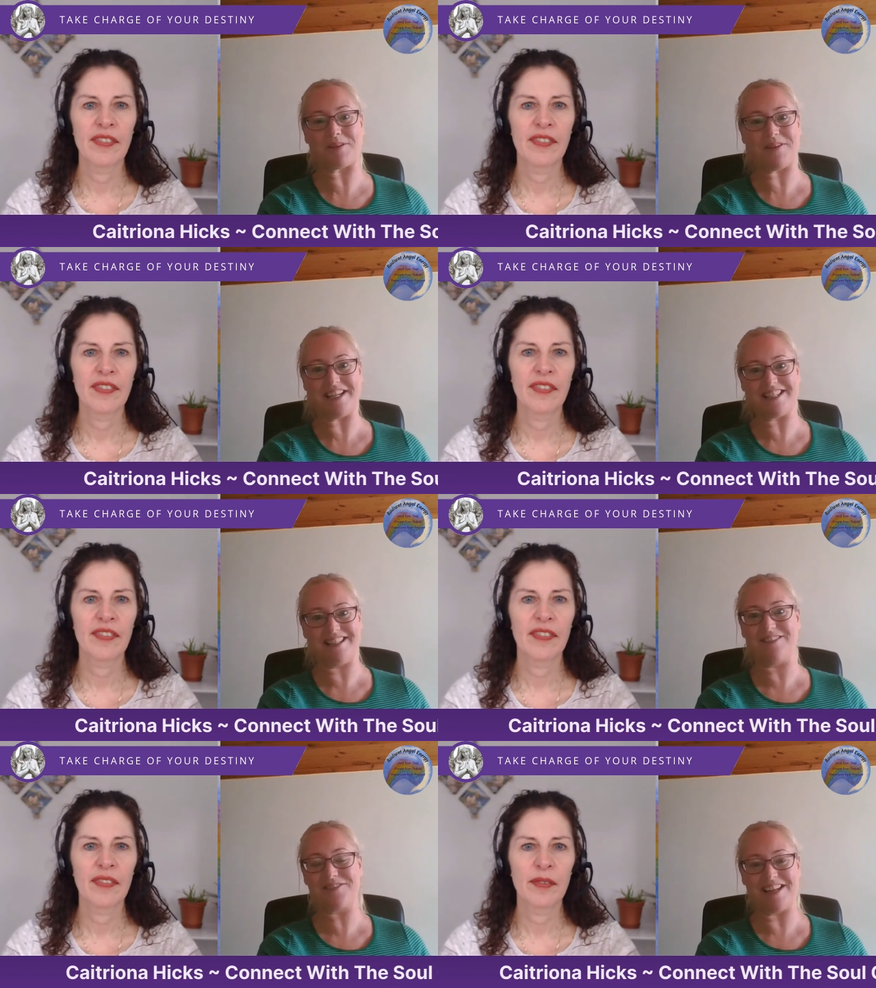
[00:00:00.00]
Speaker 1: grace i
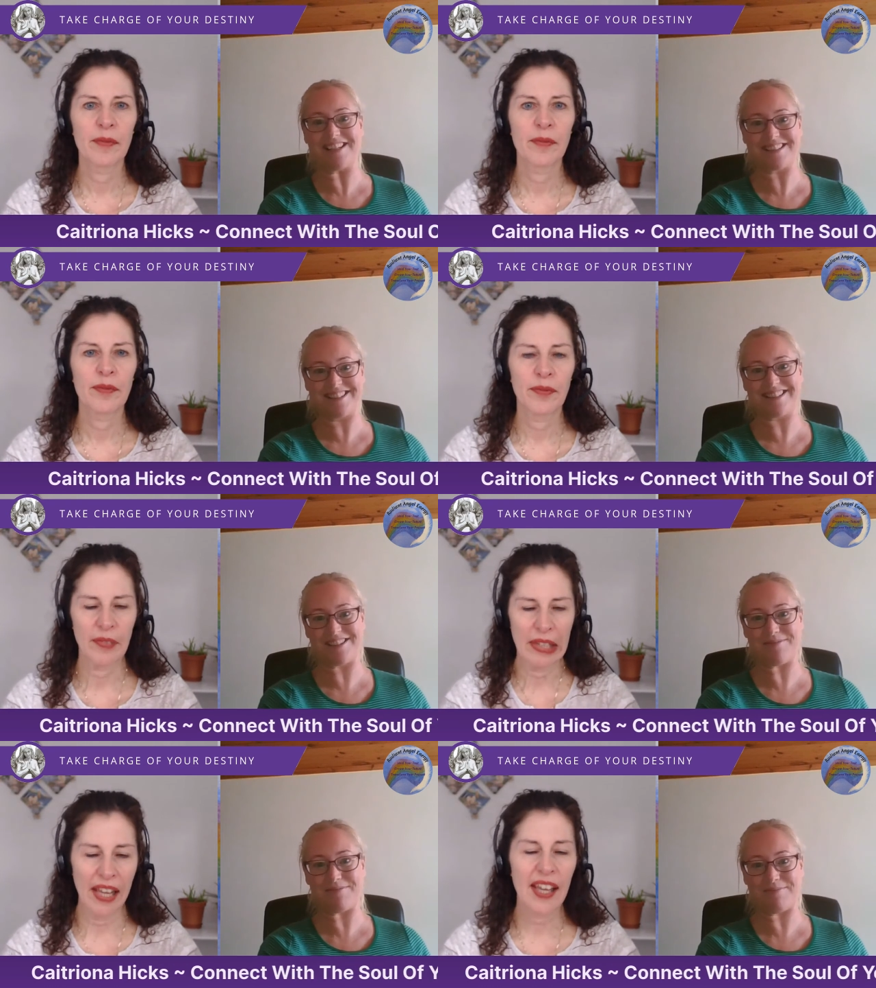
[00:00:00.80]
love that
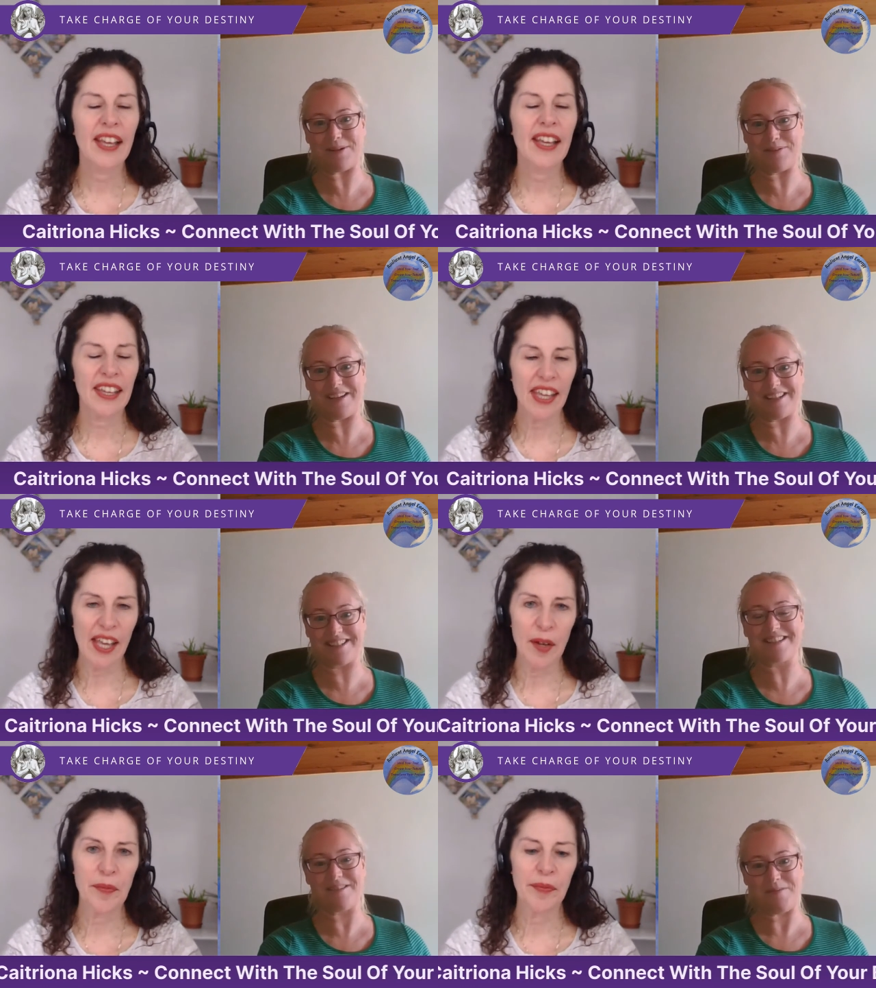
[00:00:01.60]
it's
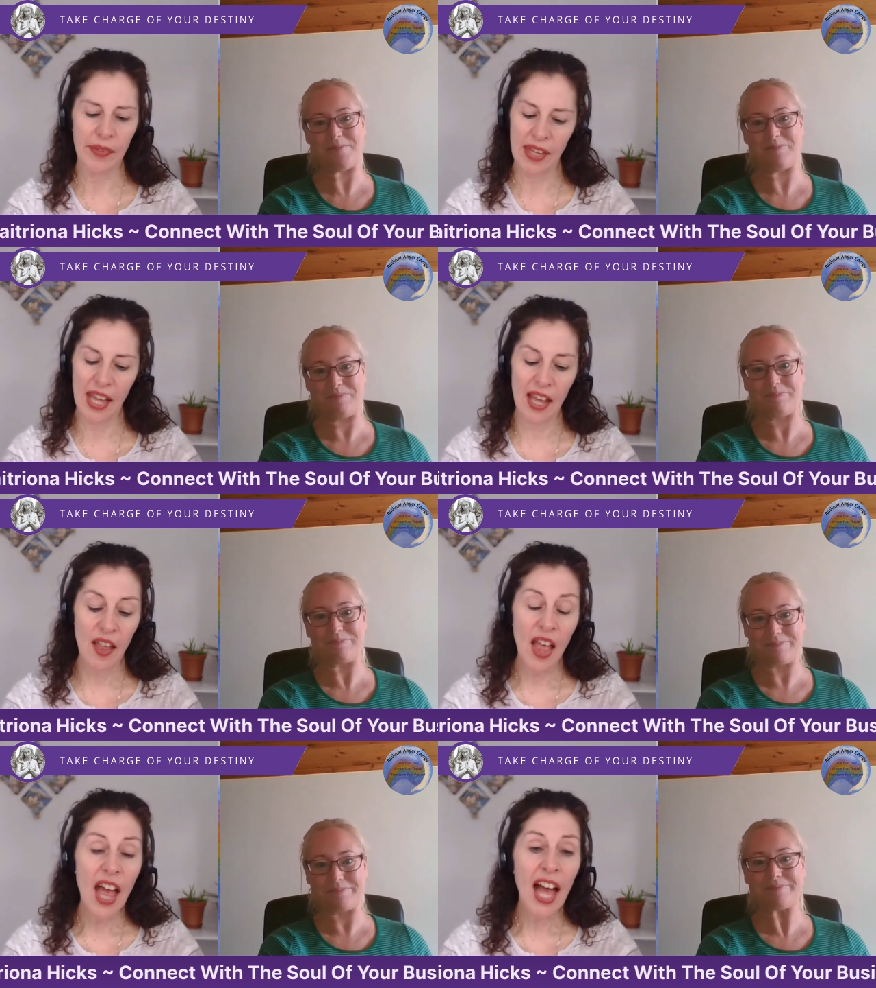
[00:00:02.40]
perfect
Speaker 2: yeah
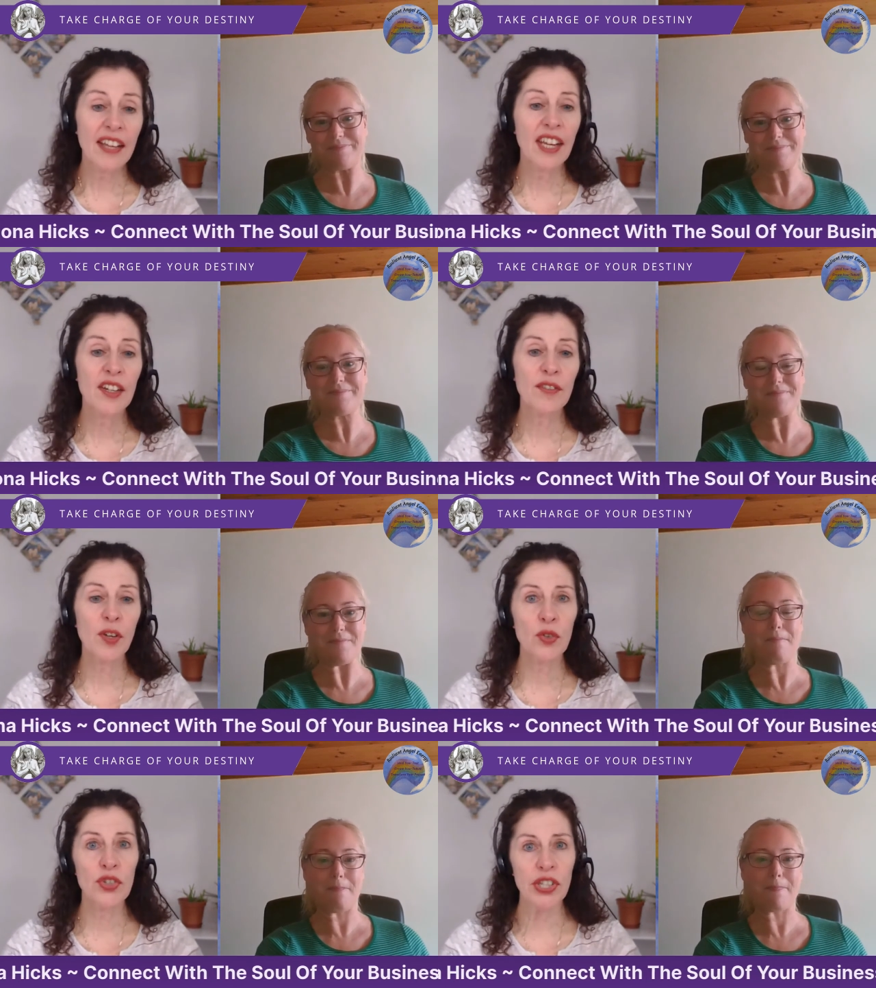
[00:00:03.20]
and and of
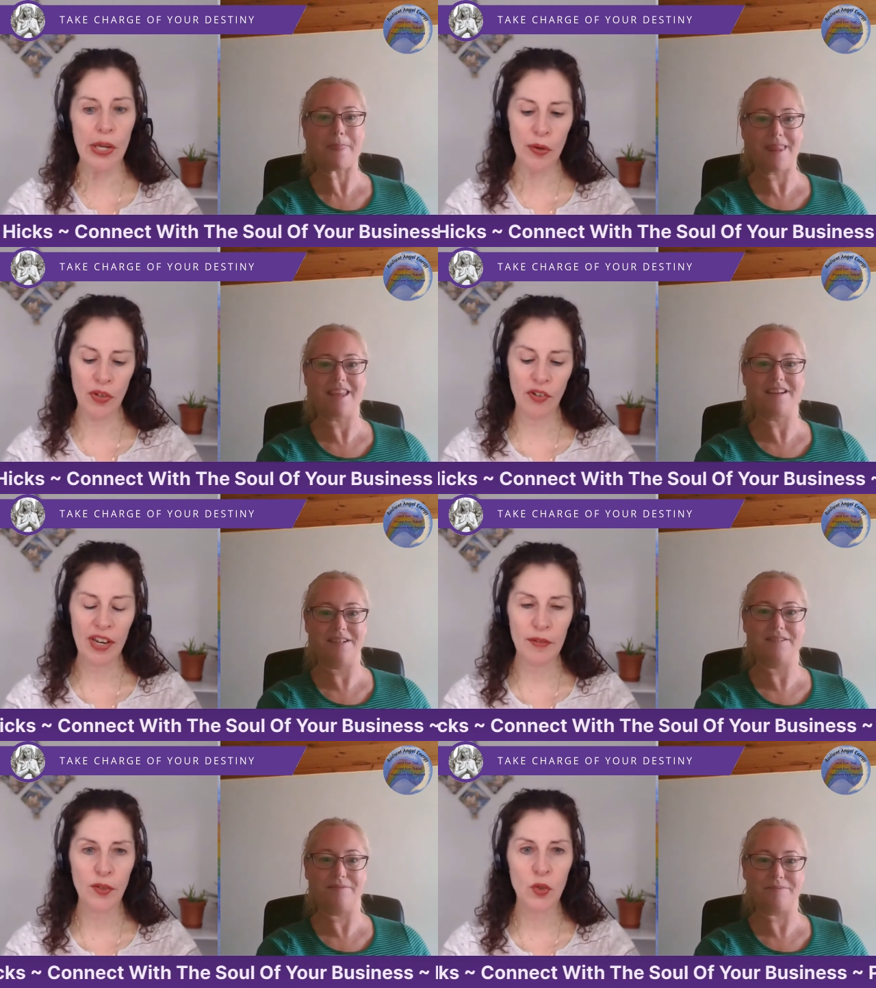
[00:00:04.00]
course you know
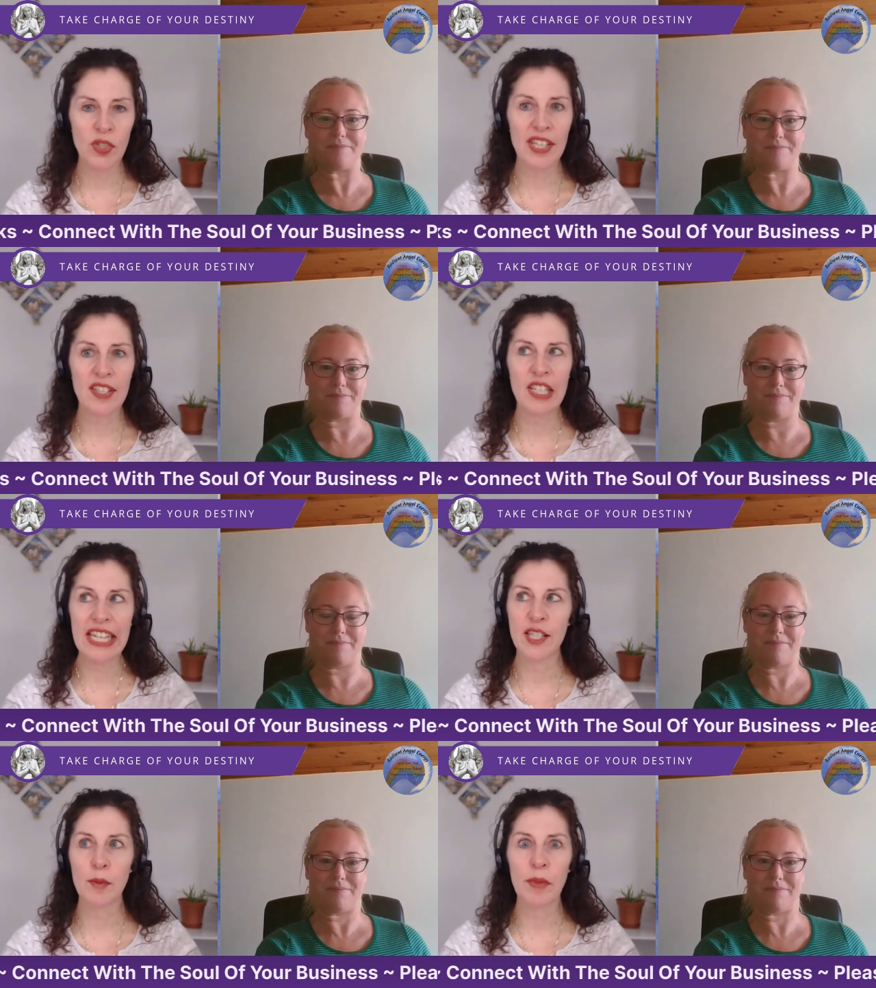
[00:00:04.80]
grateful doesn't
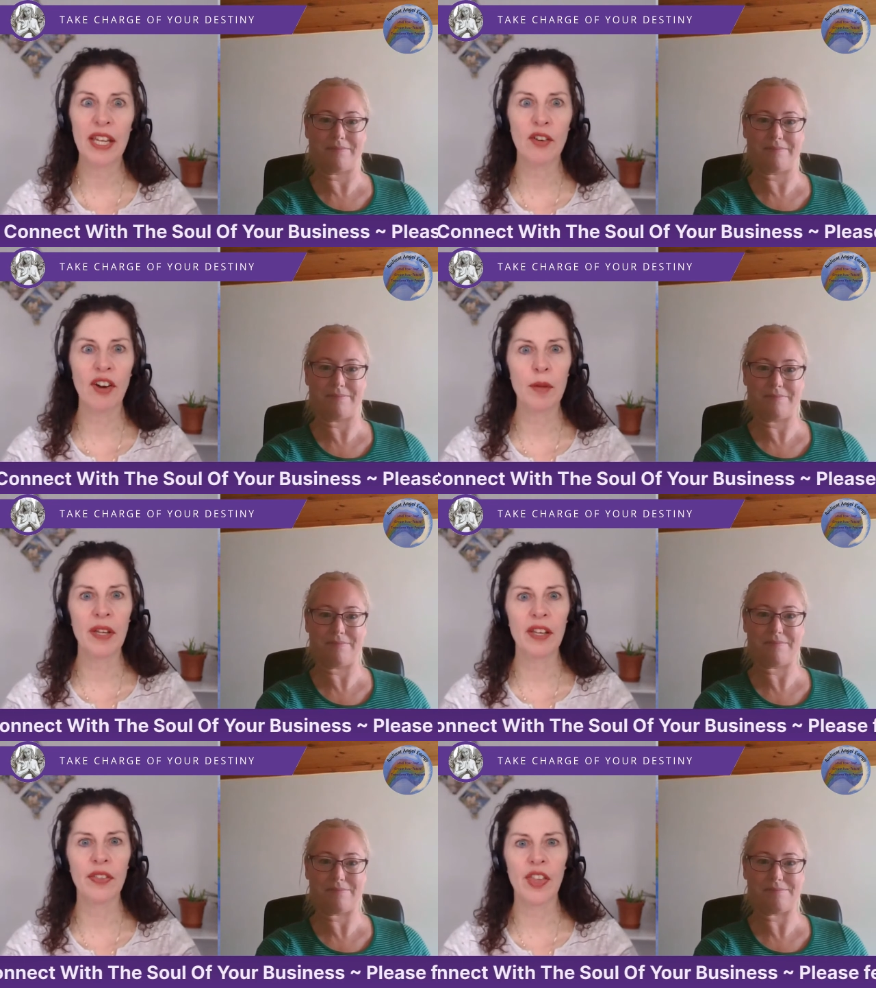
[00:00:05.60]
need to be great
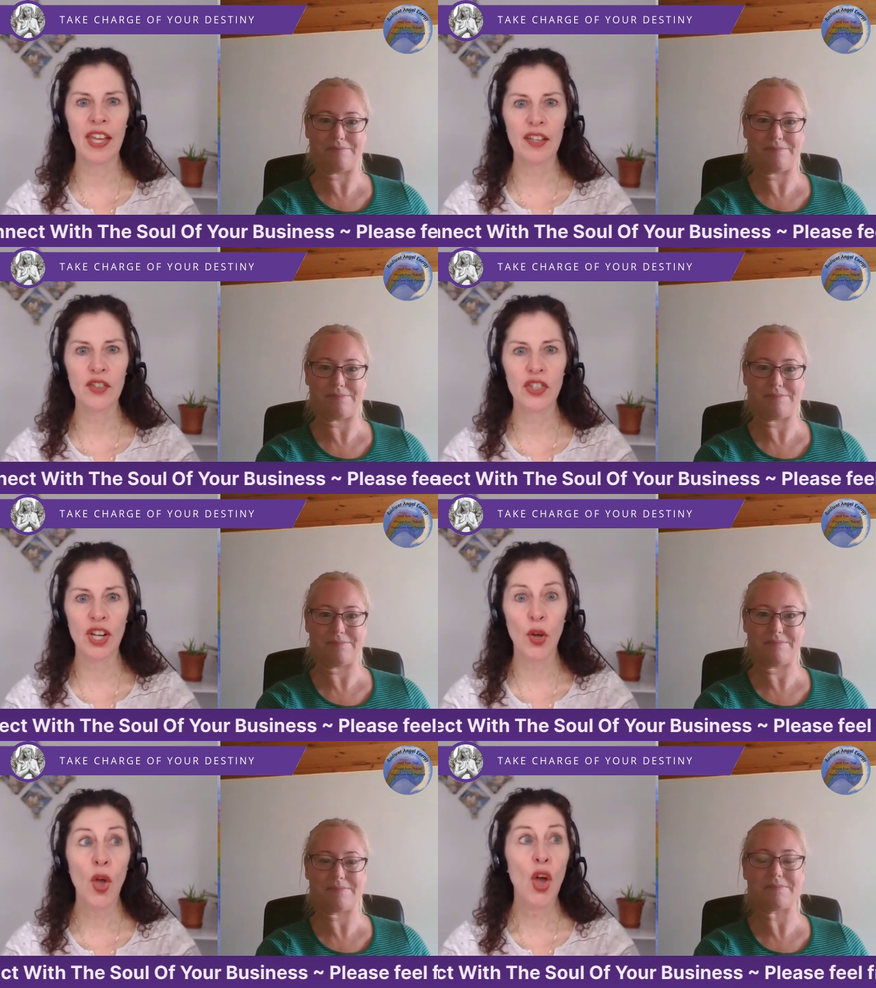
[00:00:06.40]
big things you
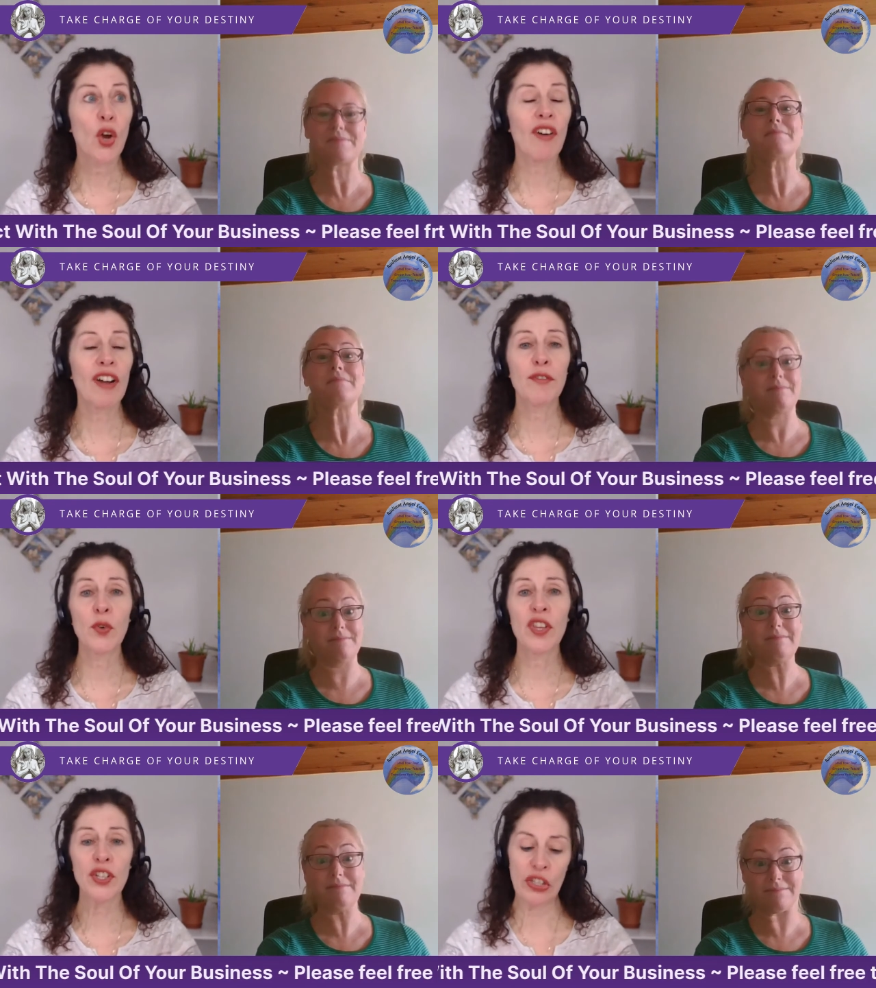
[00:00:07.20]
know grateful
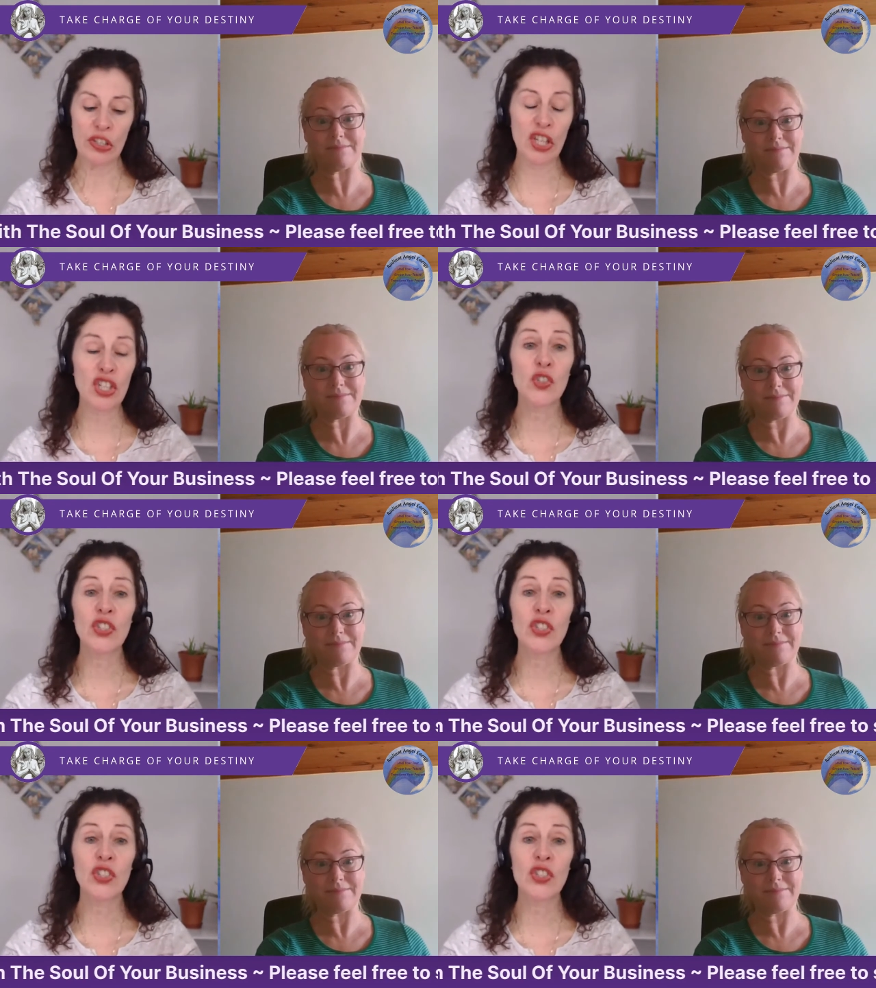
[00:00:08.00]
yeah. that, that, you